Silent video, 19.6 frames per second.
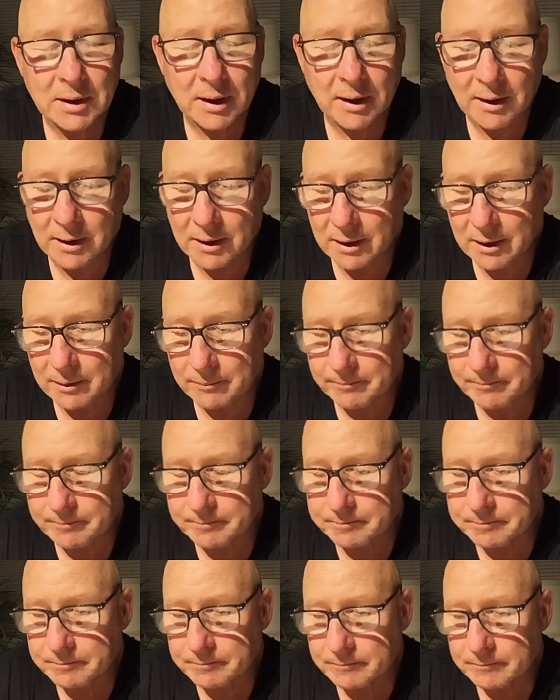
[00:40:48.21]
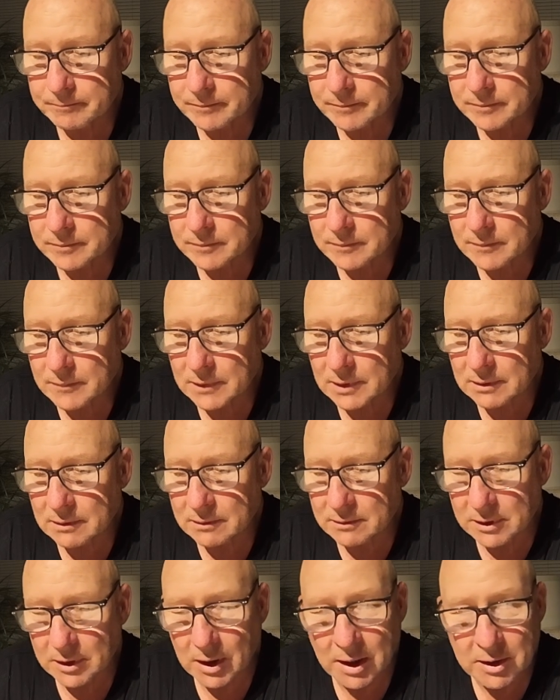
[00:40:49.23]

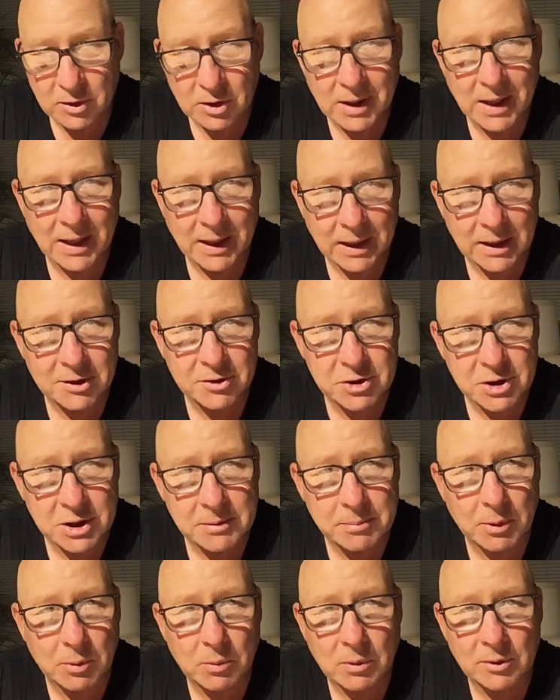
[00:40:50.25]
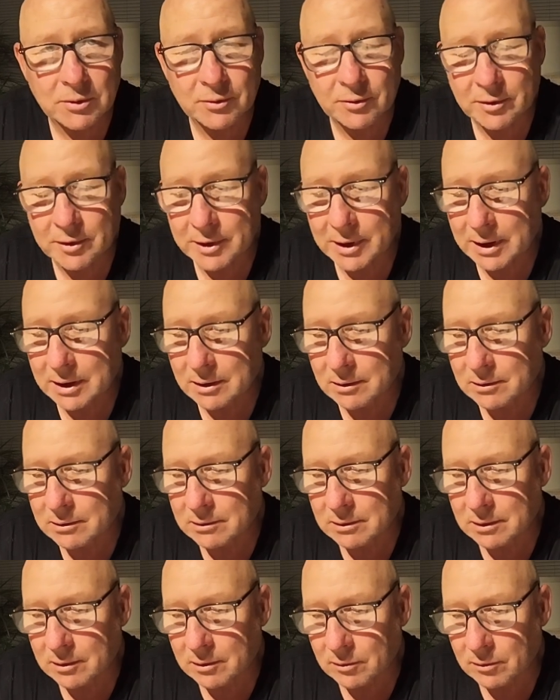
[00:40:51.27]
Yeah, you can get cheaper ones than that
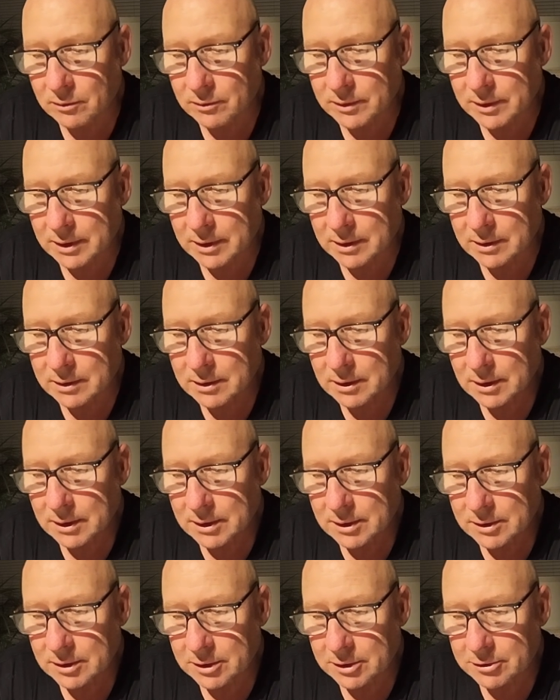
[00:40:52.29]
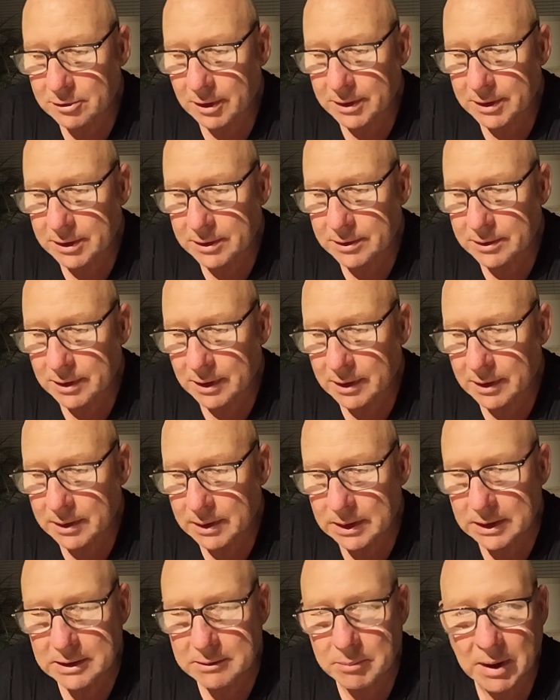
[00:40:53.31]
lot on the dreaded
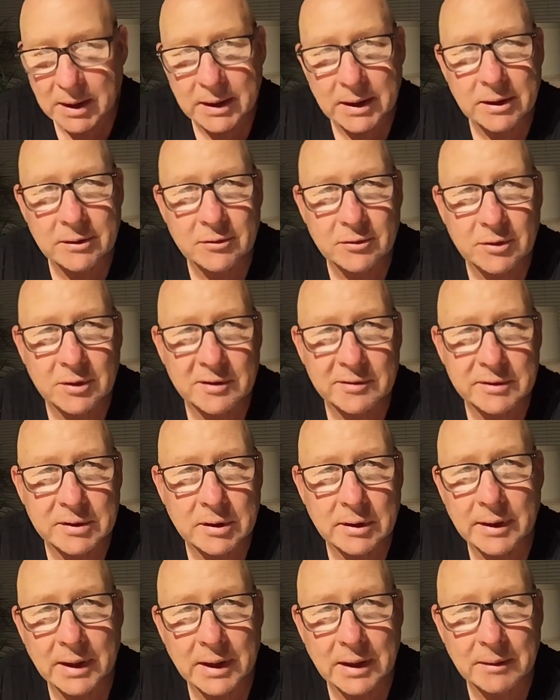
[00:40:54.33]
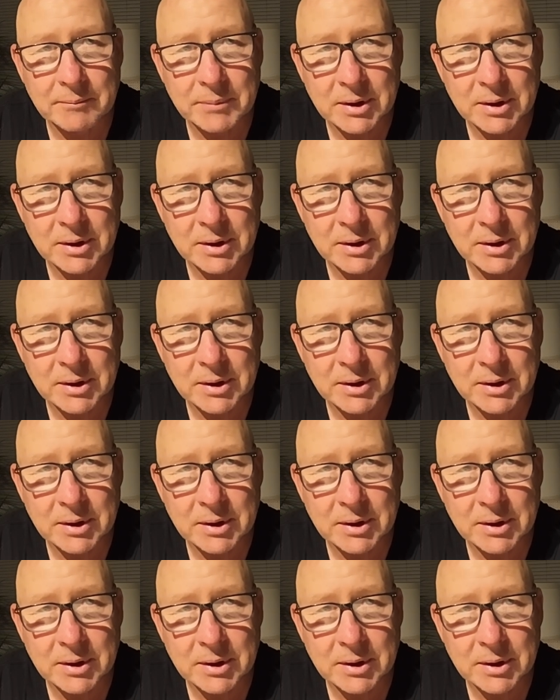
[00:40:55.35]
eBay and stuff like that.